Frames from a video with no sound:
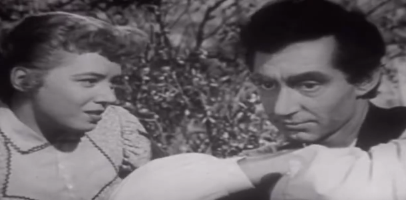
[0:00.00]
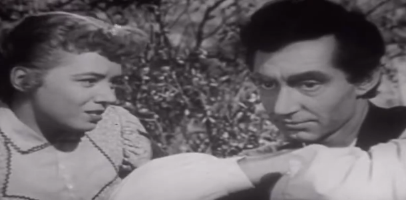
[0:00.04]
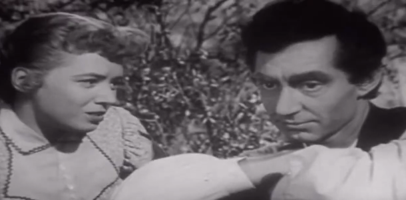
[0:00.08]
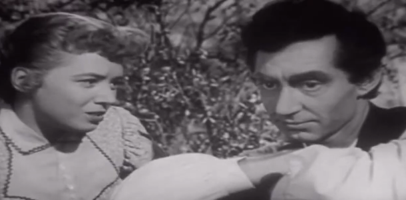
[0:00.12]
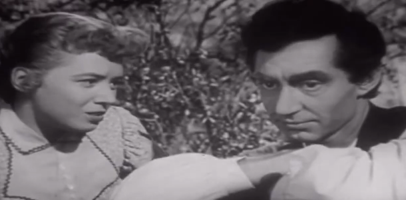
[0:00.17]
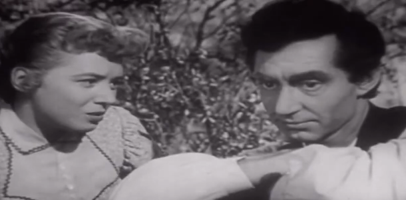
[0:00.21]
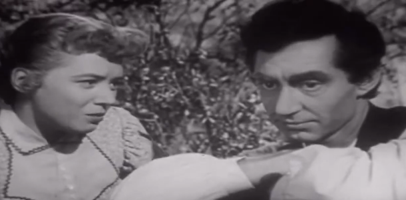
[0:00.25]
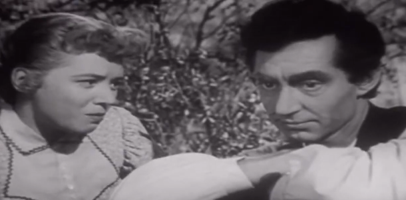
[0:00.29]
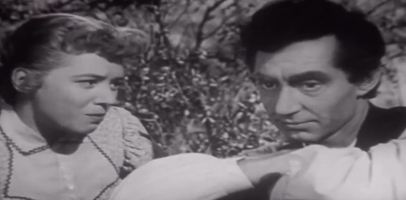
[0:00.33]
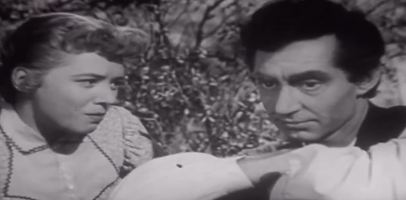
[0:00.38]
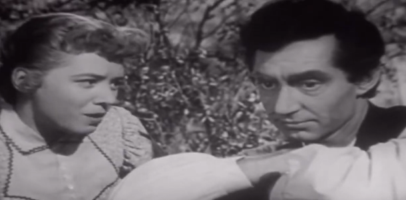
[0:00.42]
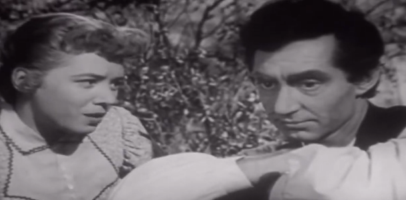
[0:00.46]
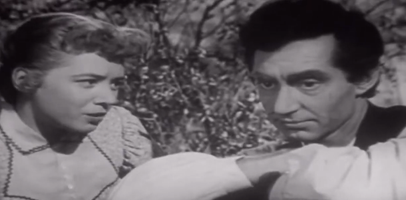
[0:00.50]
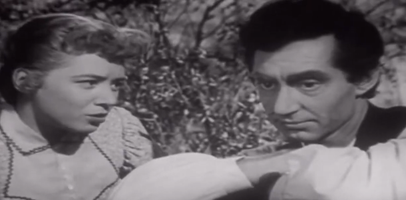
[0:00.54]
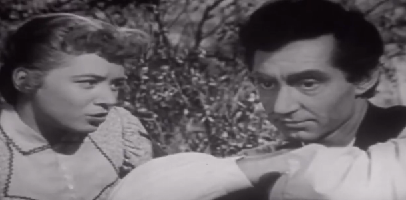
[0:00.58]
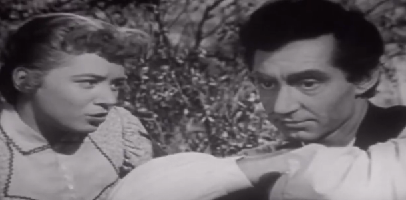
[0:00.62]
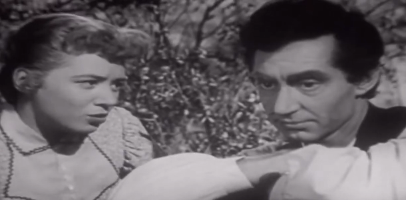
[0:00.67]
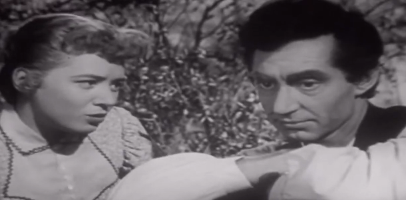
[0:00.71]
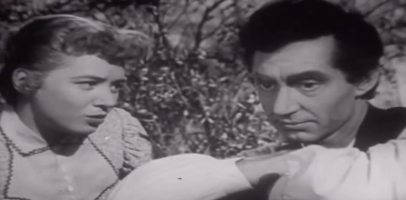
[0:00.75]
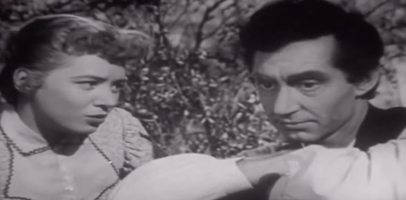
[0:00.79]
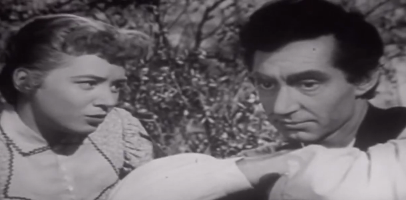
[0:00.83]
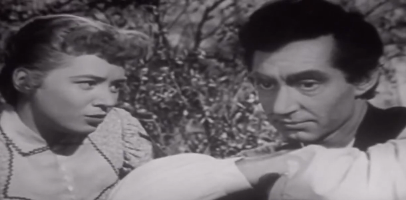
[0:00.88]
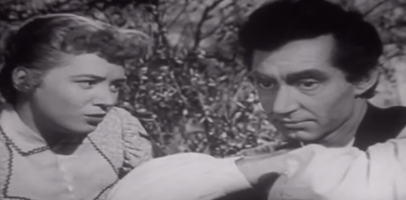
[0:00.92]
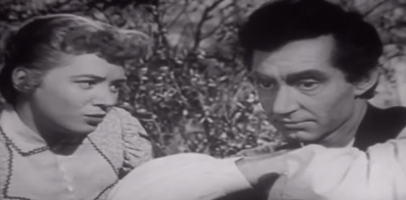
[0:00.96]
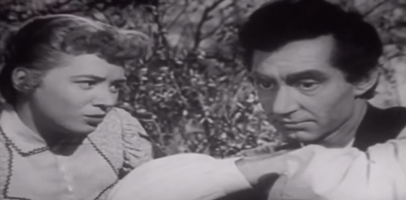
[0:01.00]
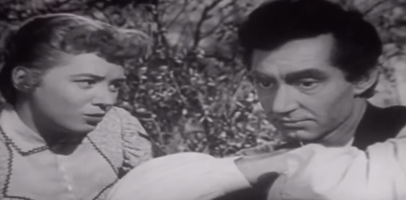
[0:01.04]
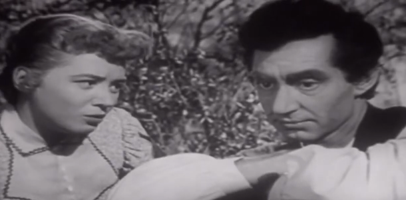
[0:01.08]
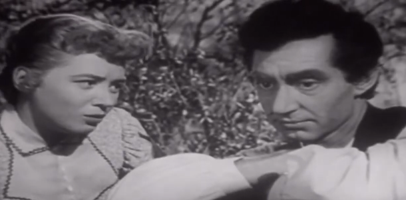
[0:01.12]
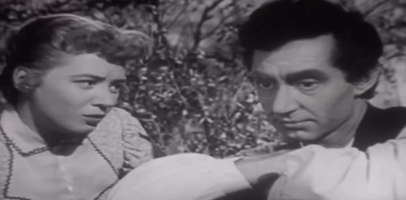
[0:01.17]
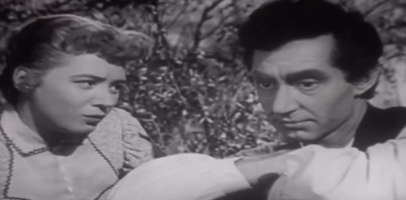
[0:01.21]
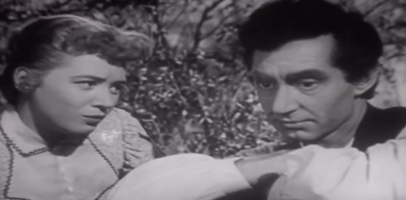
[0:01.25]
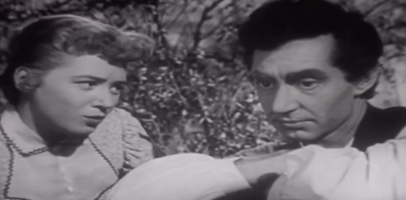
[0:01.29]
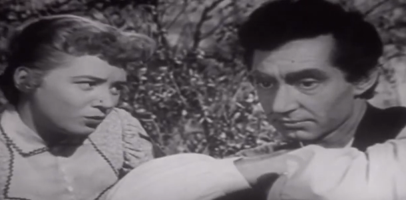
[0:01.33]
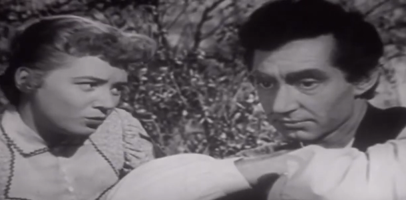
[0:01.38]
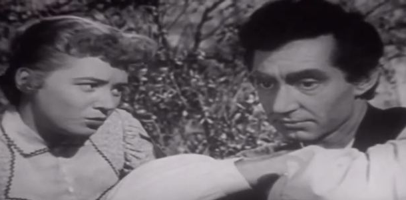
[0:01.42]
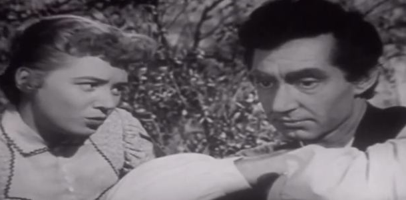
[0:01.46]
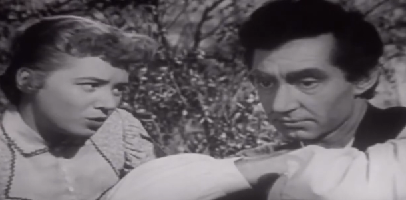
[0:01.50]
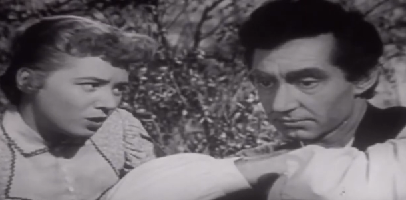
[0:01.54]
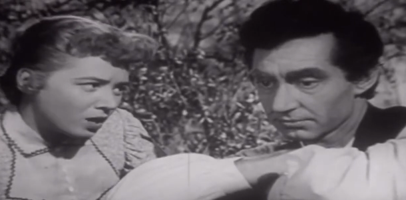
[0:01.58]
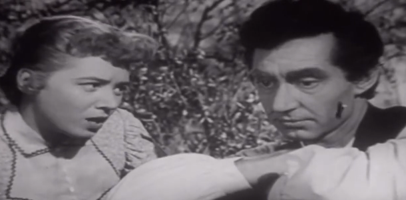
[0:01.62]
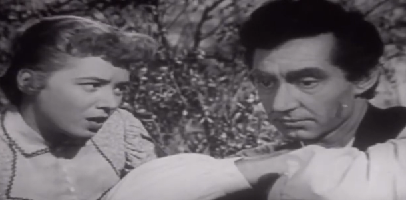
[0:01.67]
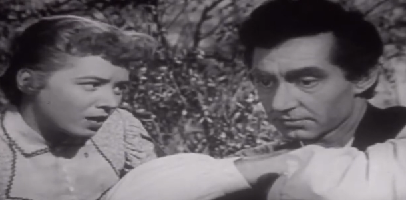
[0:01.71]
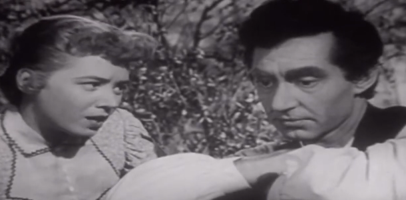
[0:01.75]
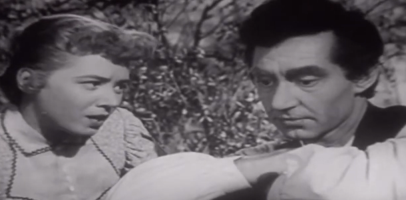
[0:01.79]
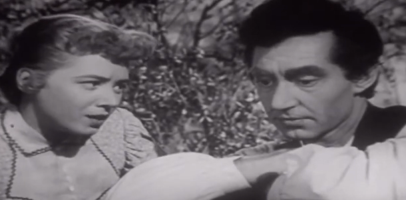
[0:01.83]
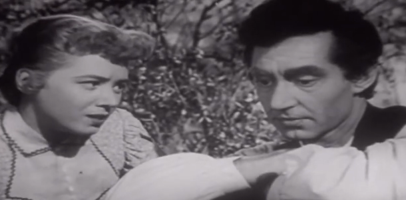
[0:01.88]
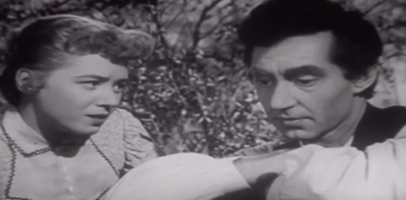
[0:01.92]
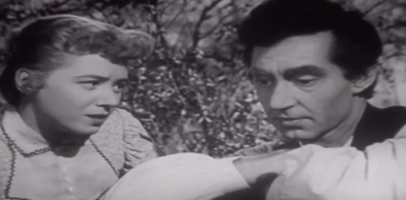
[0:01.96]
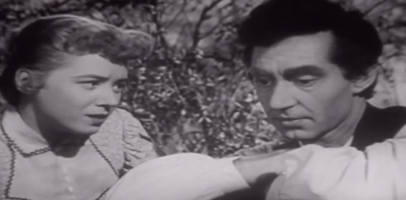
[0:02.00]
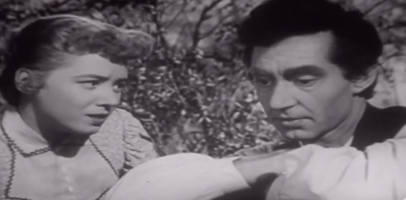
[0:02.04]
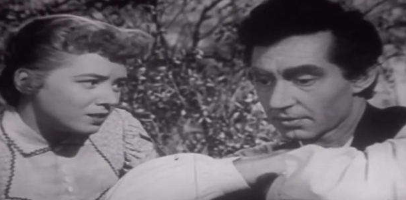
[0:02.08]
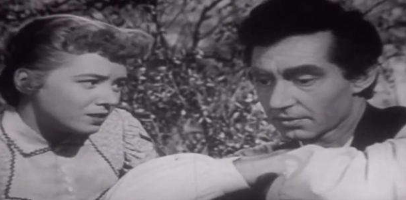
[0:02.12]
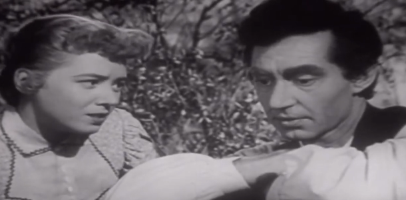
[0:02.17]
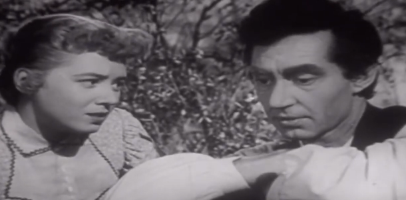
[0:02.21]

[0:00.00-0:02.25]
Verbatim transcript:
Speaker 1: There's so much you could do if you tried.